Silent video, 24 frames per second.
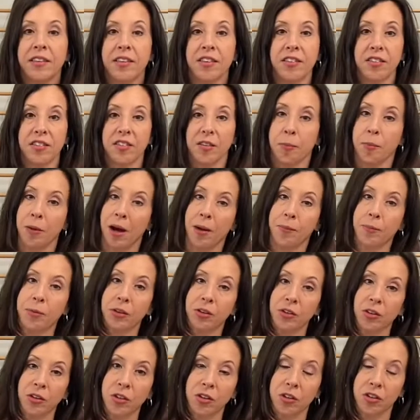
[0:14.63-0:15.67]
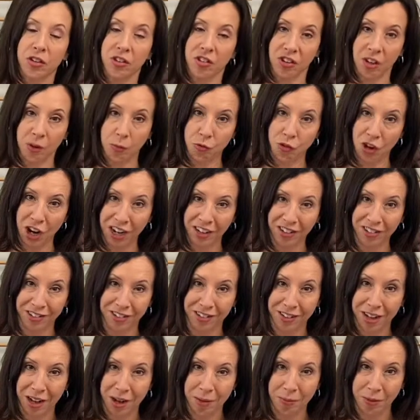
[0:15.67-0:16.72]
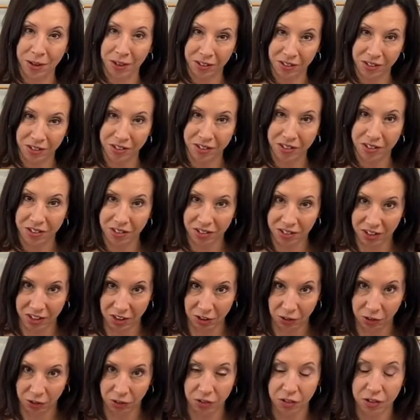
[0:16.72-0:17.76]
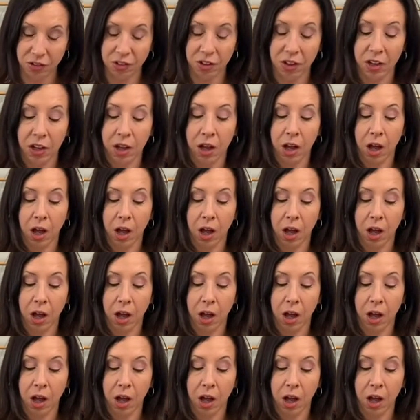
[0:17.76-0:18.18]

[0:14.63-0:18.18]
This is a popular subject amongst singers.